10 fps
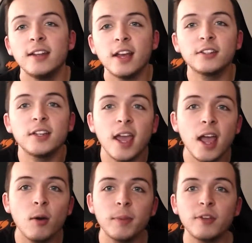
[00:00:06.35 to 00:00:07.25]
Now
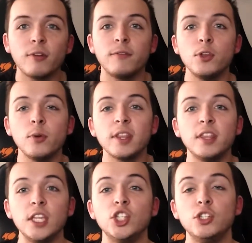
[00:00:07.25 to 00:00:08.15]
today I'll be
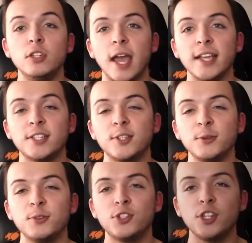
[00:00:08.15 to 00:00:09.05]
reviewing the ASUS